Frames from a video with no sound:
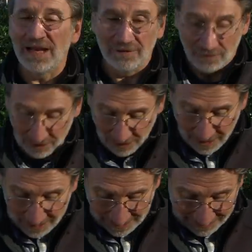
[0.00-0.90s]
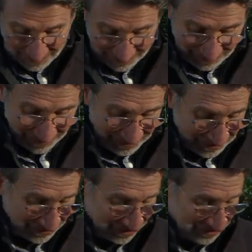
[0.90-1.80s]
Right, well on our
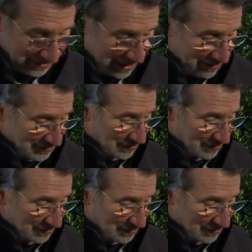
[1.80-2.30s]
1966 Garrison